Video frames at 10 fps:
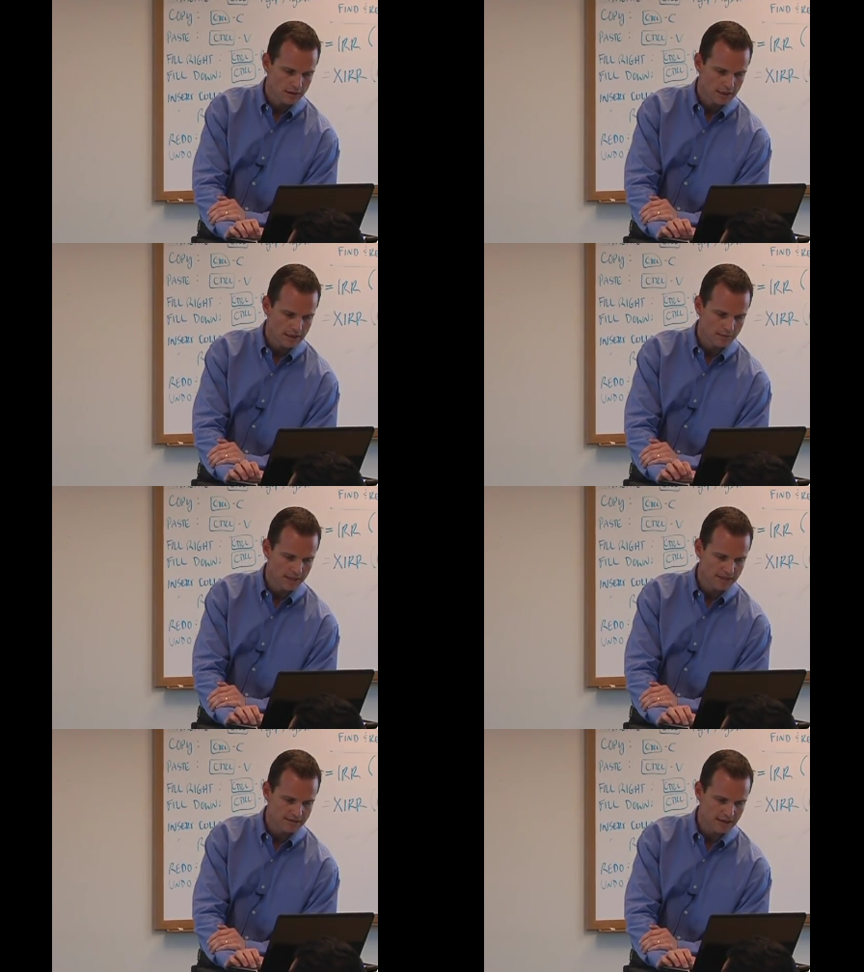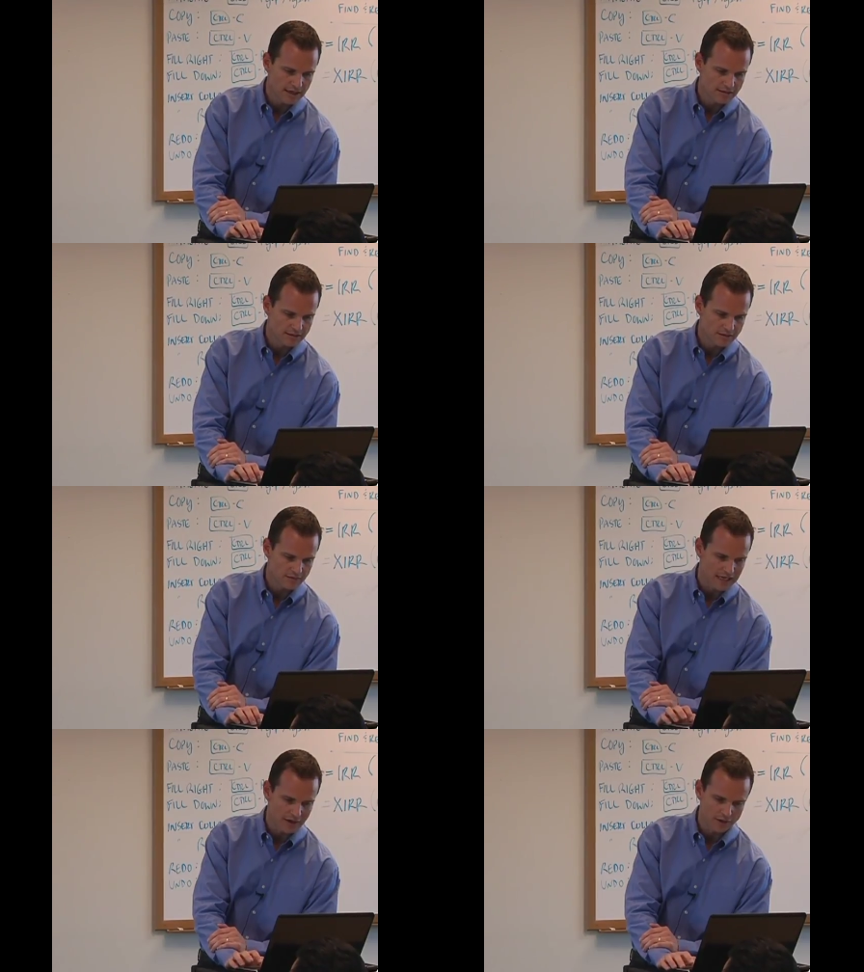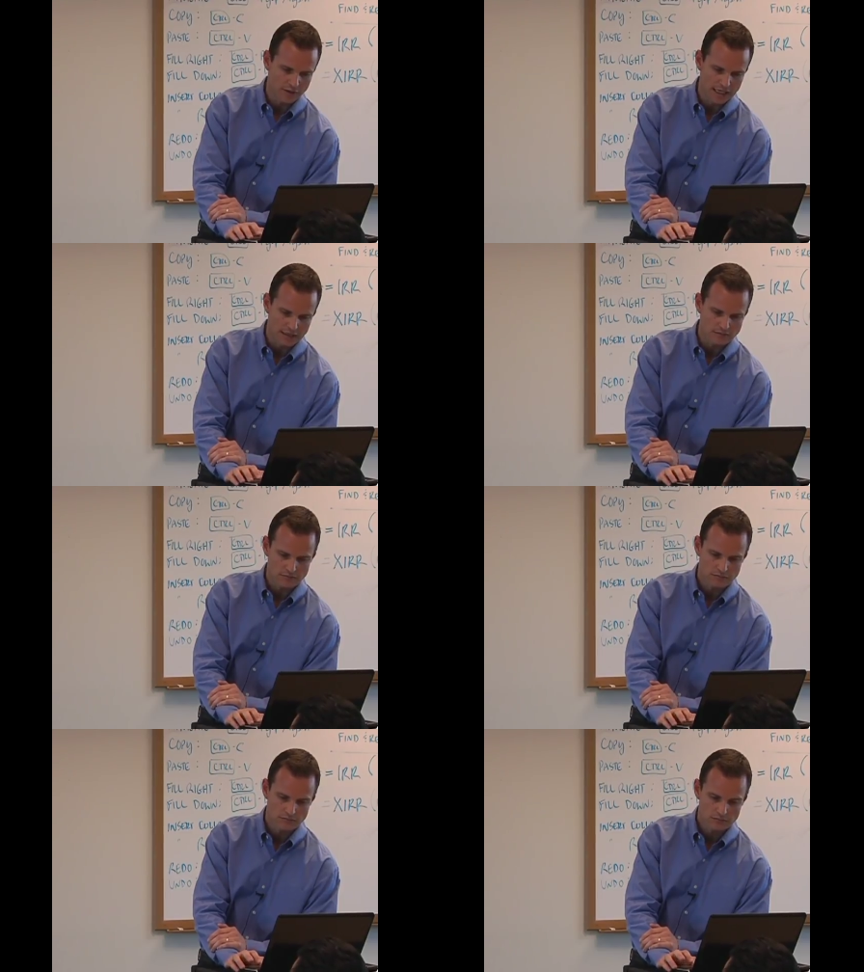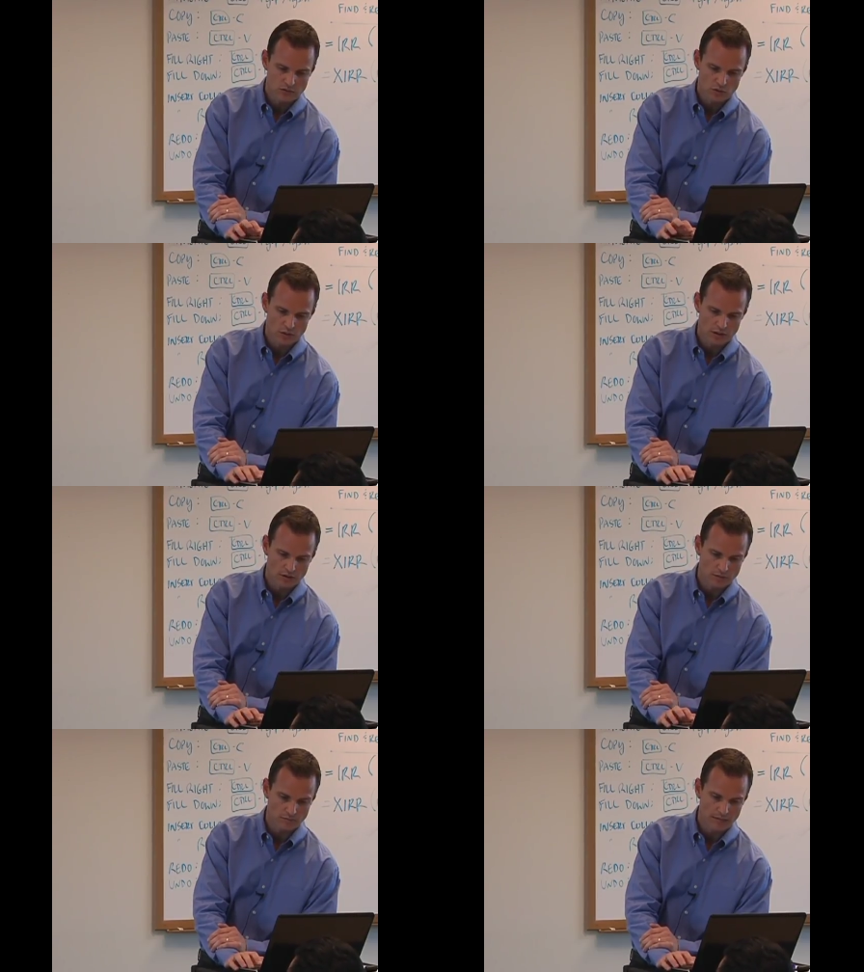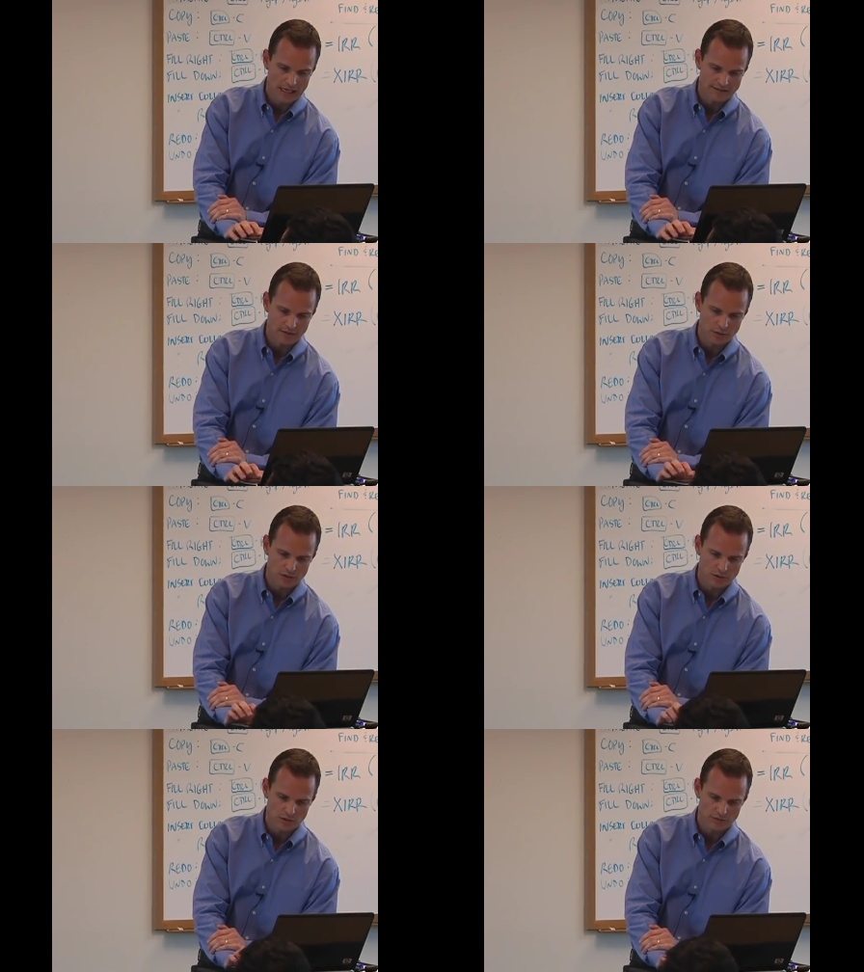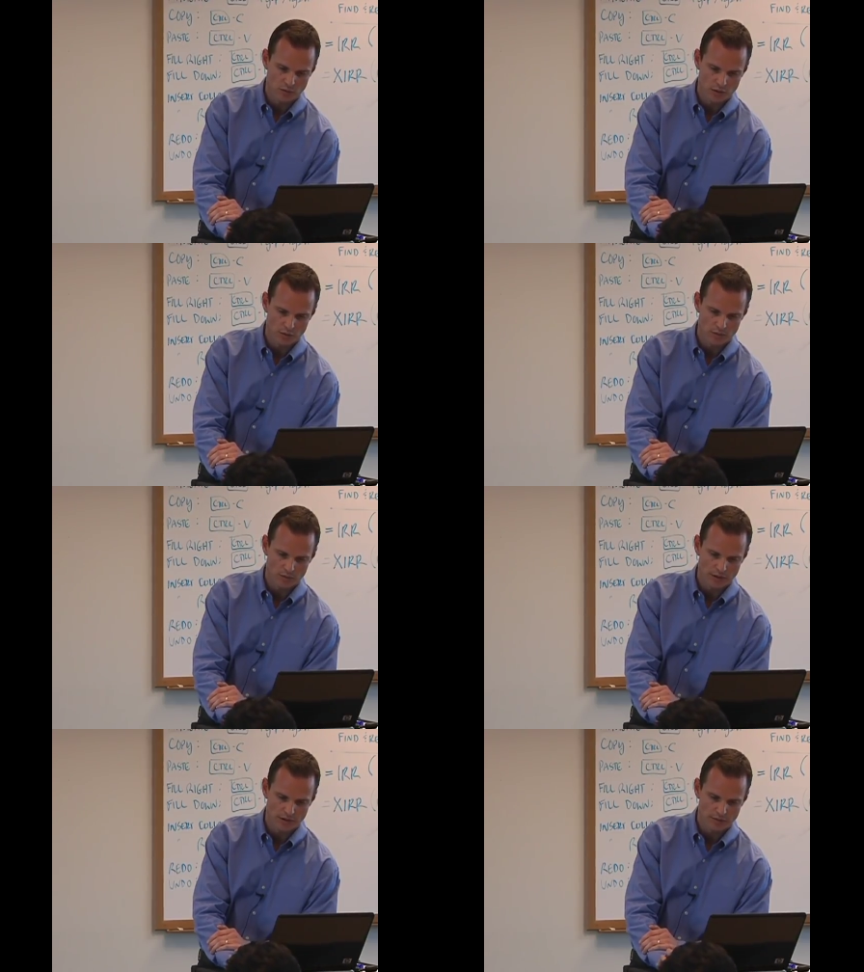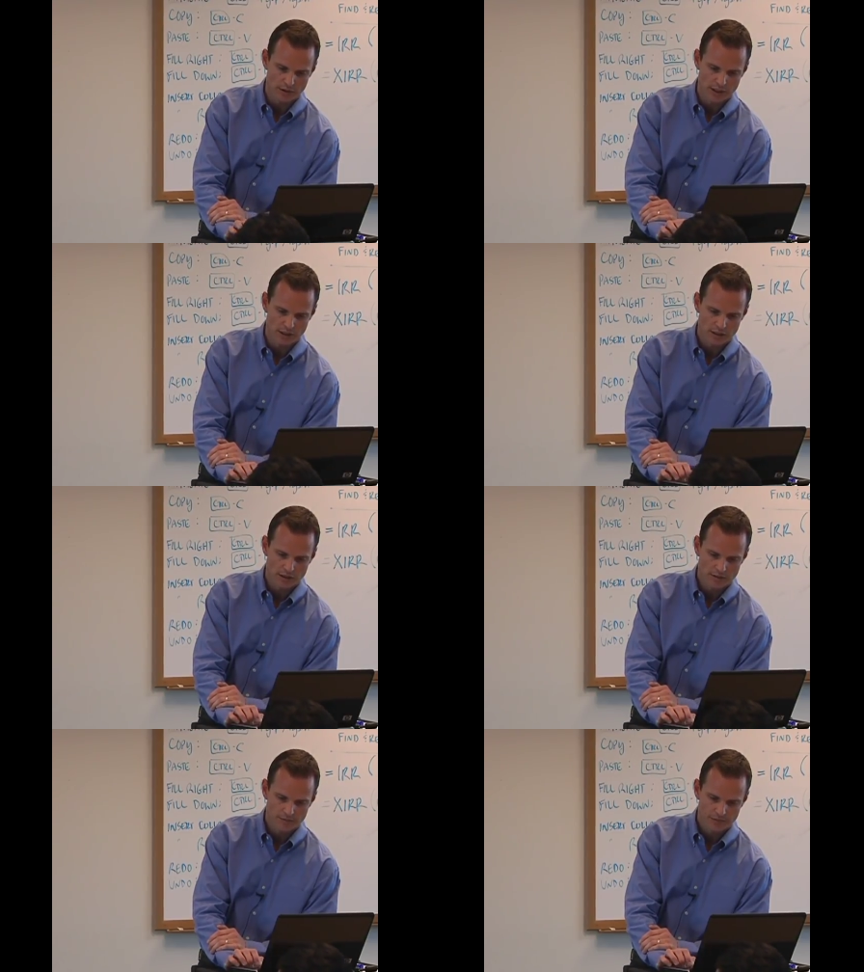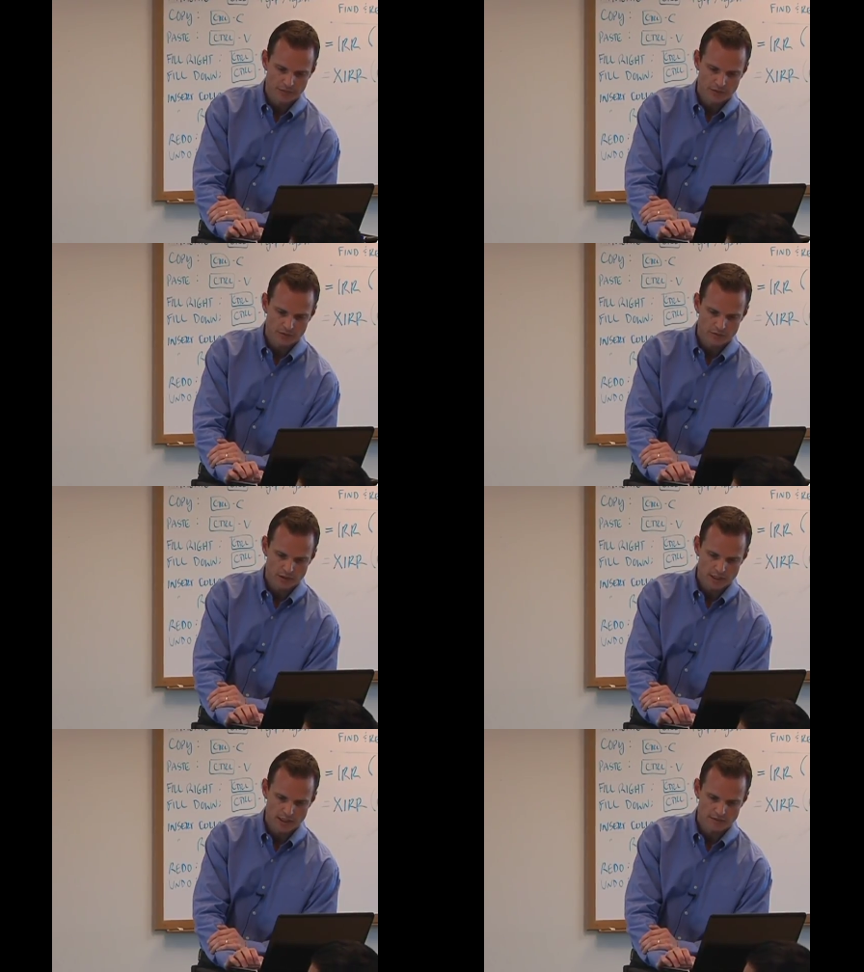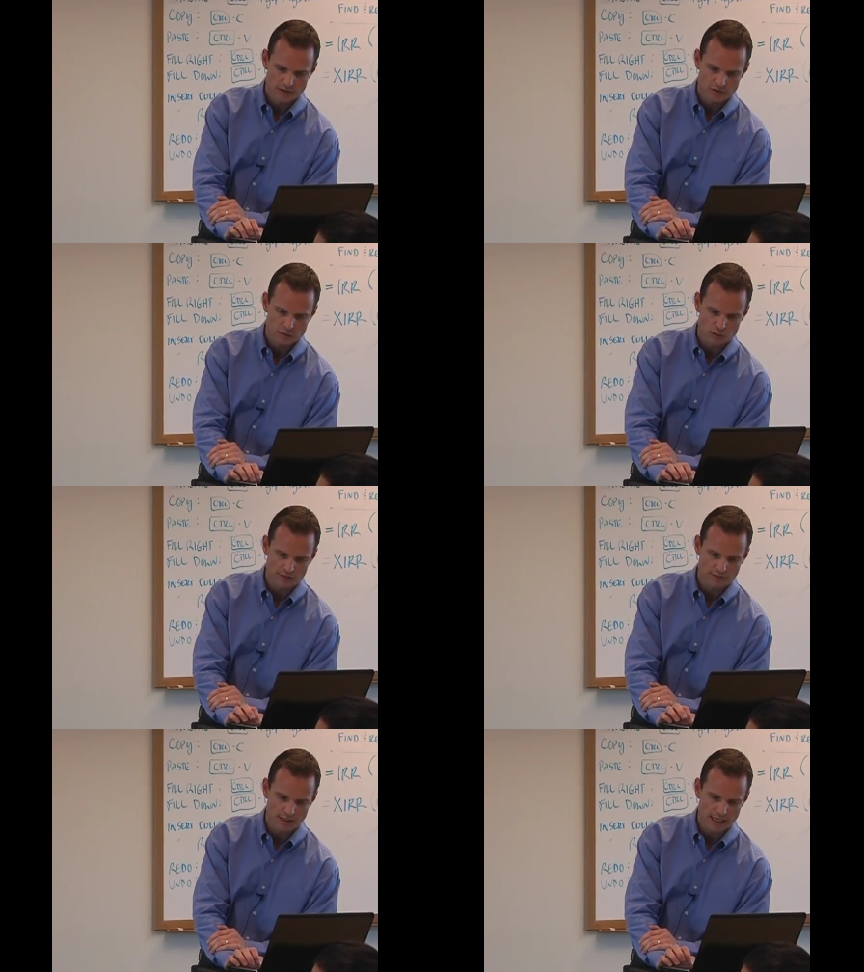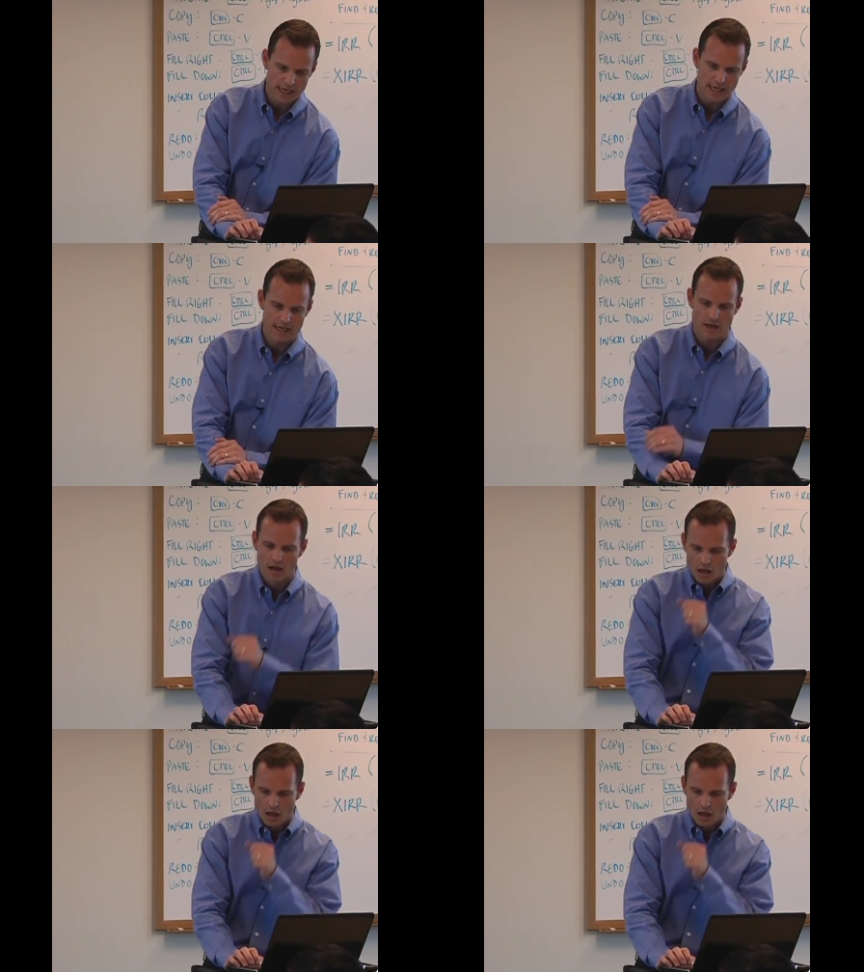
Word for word: at the base case is valued at 20 or has a return of 21.3 gives us roughly a